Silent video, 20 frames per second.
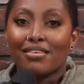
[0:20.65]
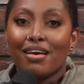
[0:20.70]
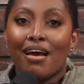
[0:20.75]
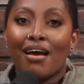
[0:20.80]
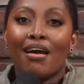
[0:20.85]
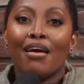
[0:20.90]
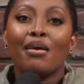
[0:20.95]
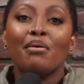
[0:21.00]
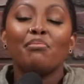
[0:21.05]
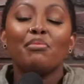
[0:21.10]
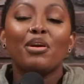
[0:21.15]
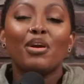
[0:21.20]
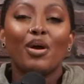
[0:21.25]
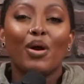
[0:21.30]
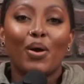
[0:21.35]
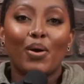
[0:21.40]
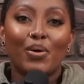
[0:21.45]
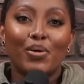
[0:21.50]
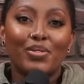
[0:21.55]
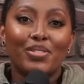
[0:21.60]
I'm your
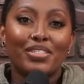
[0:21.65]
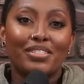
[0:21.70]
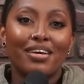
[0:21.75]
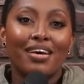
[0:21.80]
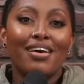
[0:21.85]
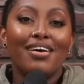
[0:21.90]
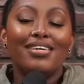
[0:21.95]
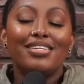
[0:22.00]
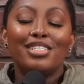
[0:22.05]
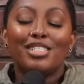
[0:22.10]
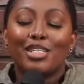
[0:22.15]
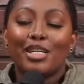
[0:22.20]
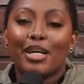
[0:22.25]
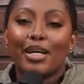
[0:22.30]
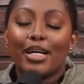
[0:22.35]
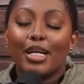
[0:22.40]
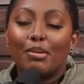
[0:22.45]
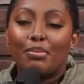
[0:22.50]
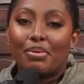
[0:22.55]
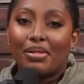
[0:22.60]
host,
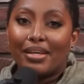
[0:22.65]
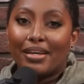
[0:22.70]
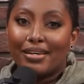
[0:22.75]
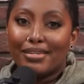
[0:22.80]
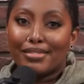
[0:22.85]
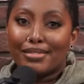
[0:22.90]
Sherrye Player